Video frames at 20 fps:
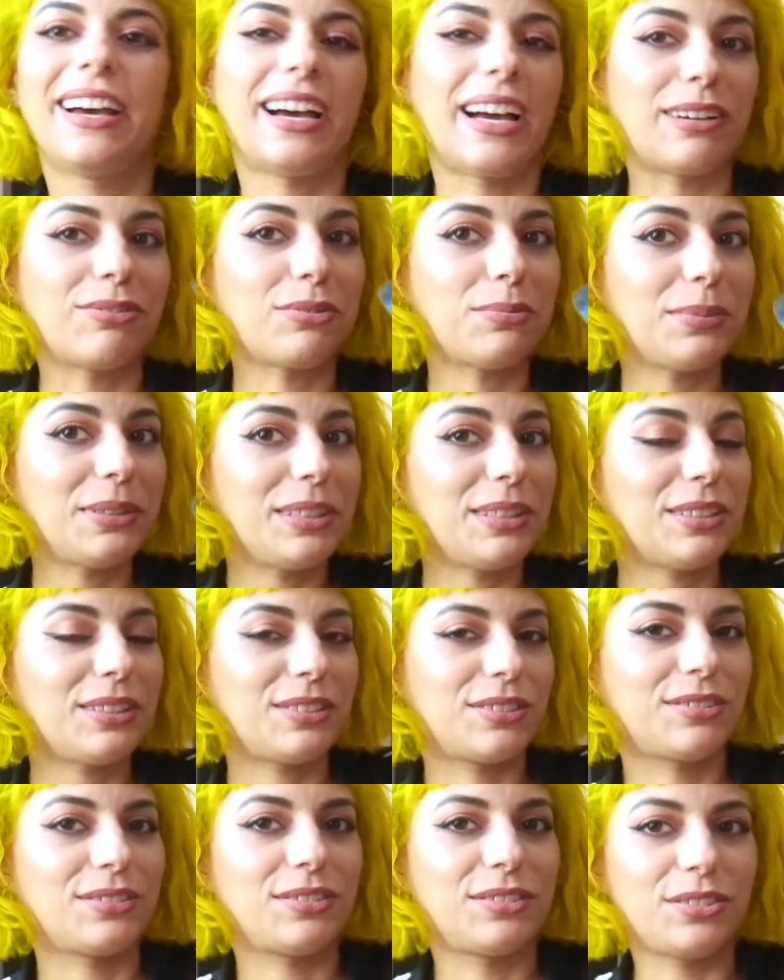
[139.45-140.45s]
I will
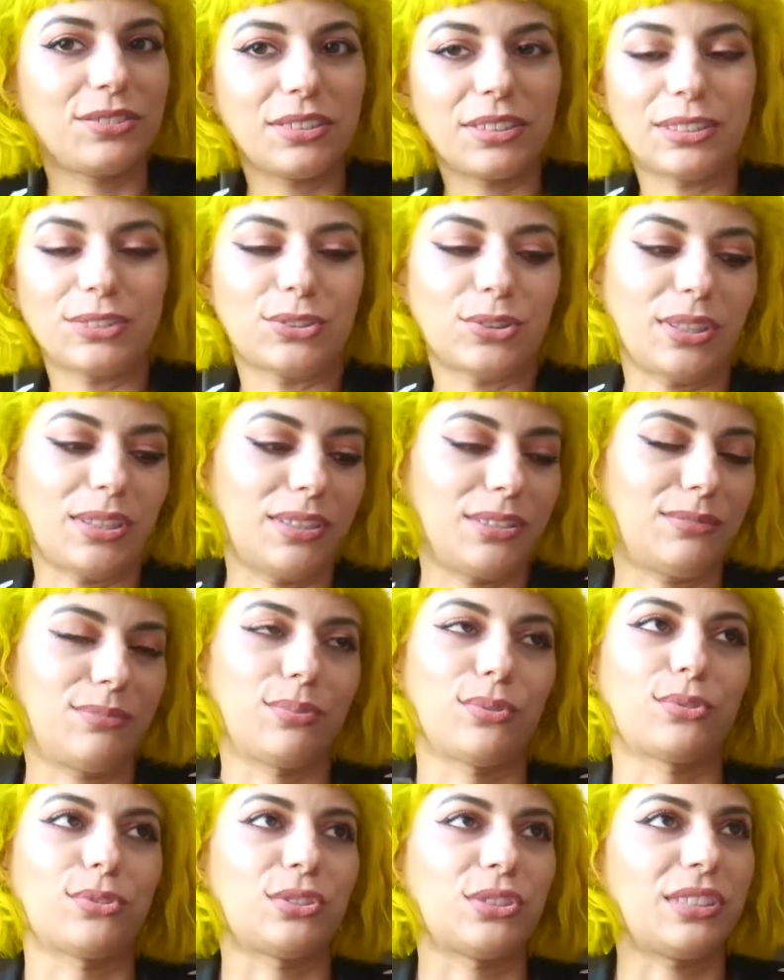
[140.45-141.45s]
be doing a try on
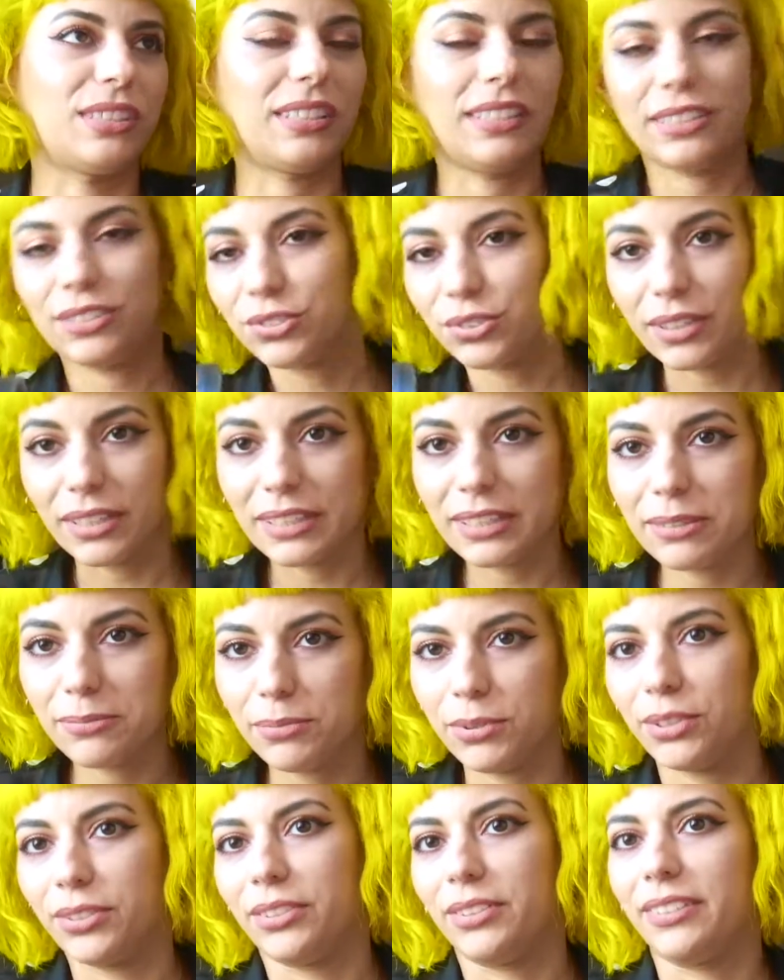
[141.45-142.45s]
portion and trying
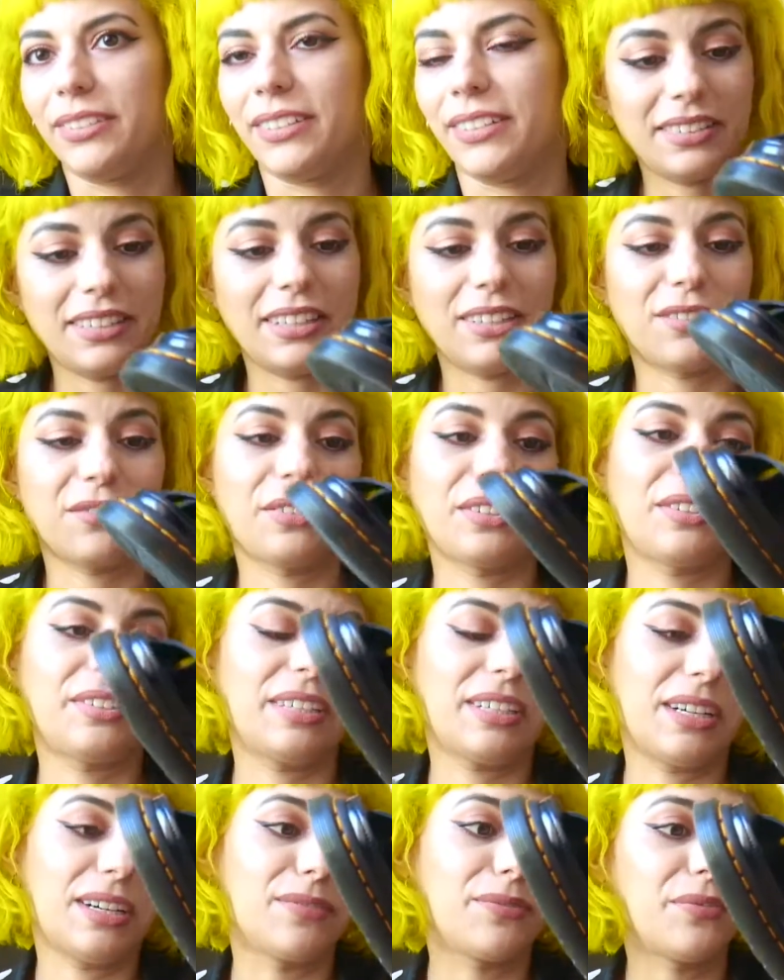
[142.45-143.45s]
them on. They are
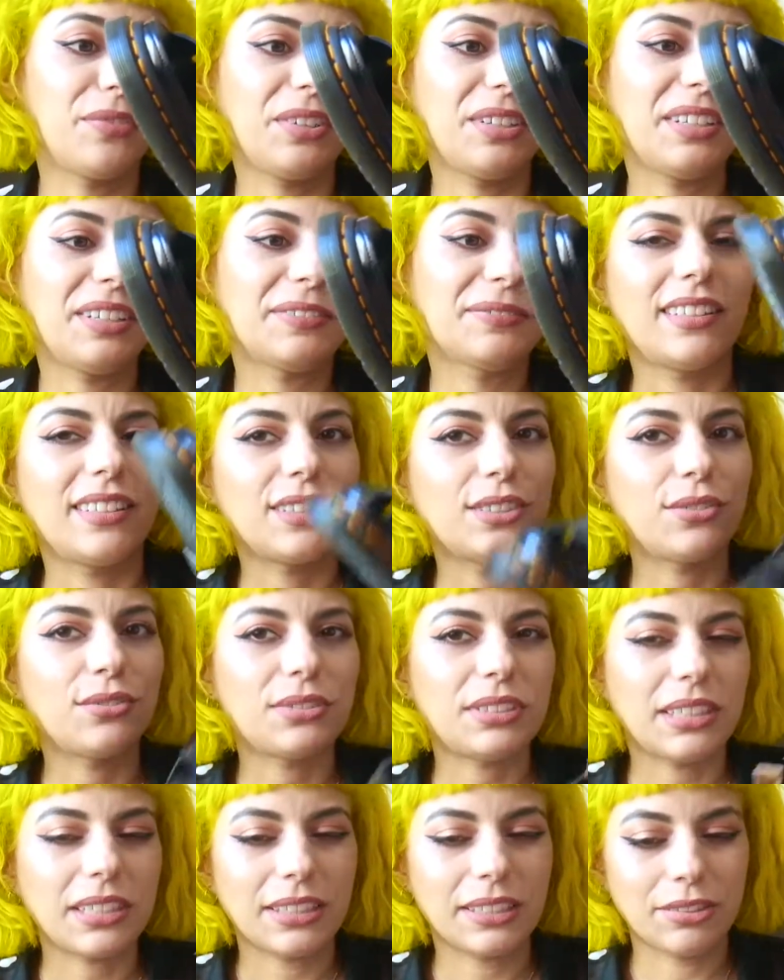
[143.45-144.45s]
very comfy. They do
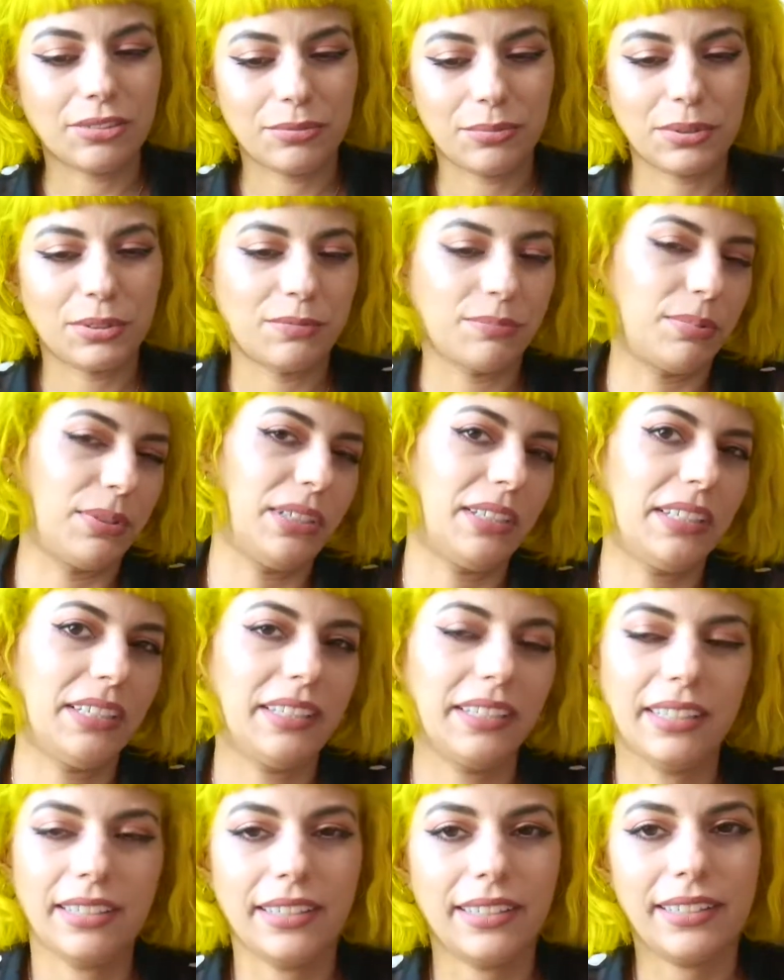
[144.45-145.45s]
take a little bit of
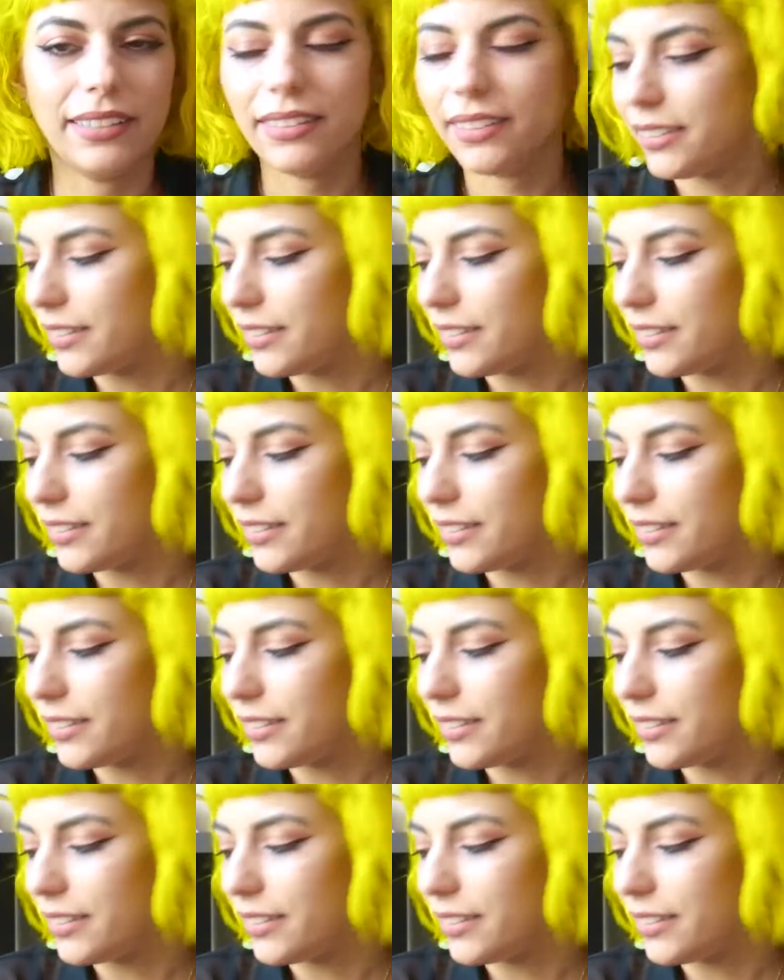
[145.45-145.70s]
breaking in.